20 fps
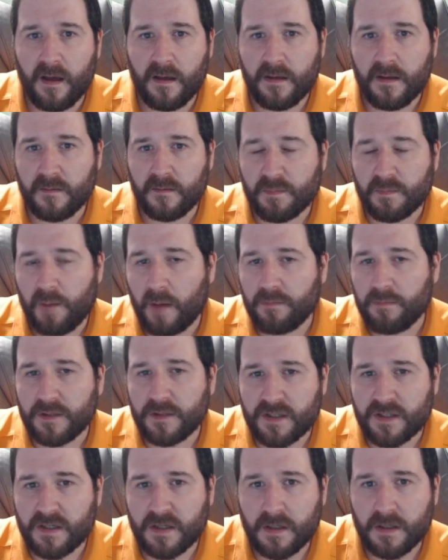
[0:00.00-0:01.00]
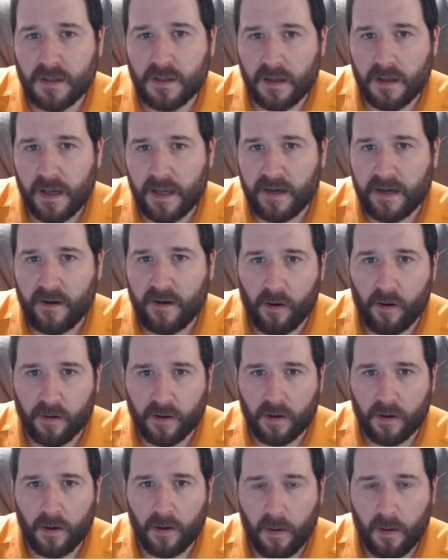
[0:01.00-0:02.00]
It's published in an
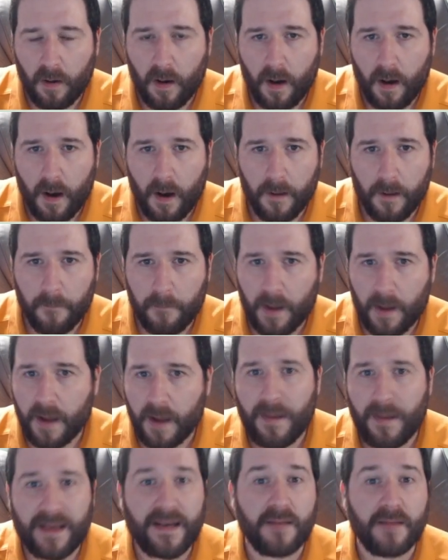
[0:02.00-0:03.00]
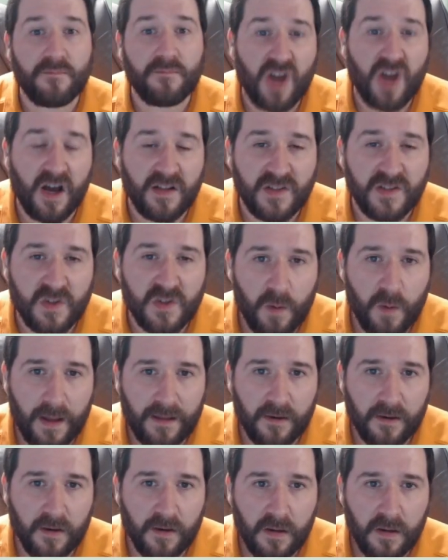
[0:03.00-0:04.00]
article by a man named John
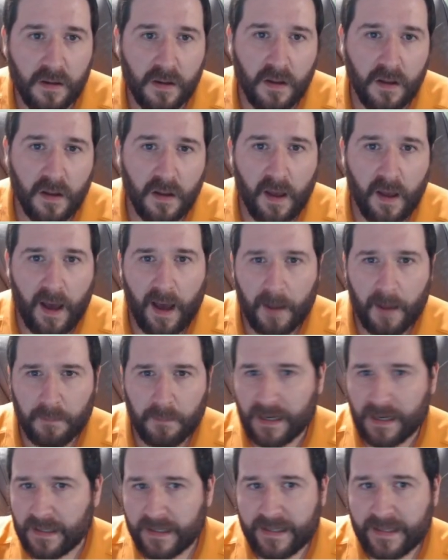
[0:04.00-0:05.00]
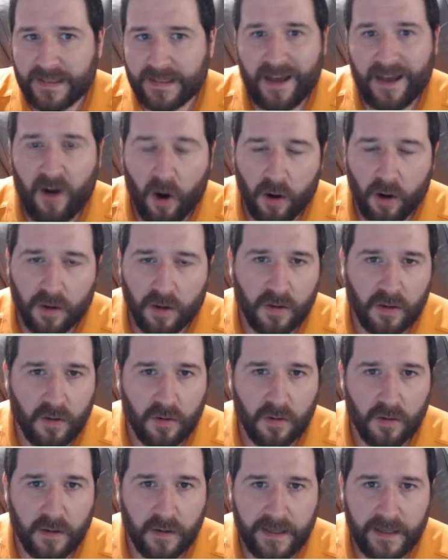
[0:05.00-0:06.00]
Sweller. I'm going to link that
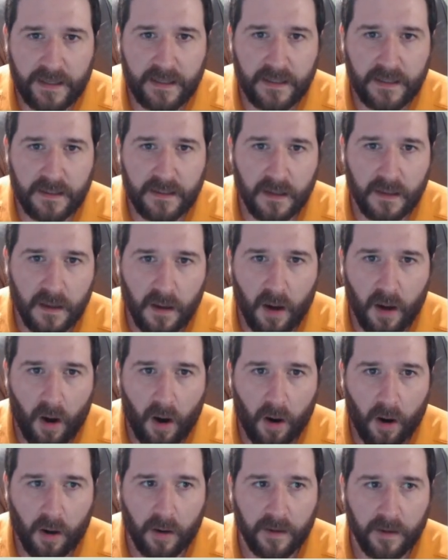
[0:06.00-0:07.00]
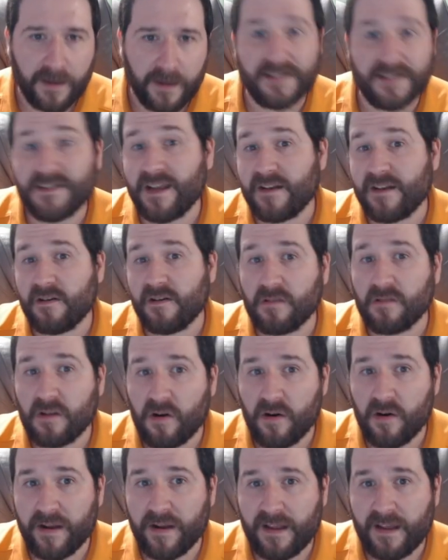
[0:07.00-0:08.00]
article in our Extend Your
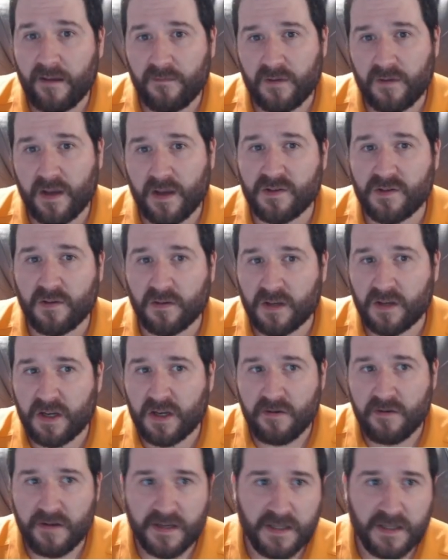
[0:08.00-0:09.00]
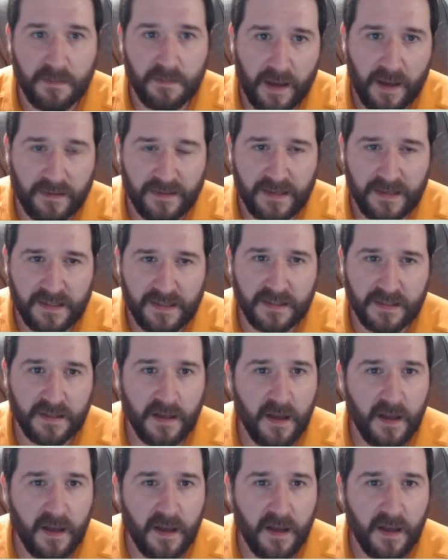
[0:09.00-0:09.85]
Learning if you guys are curious about this.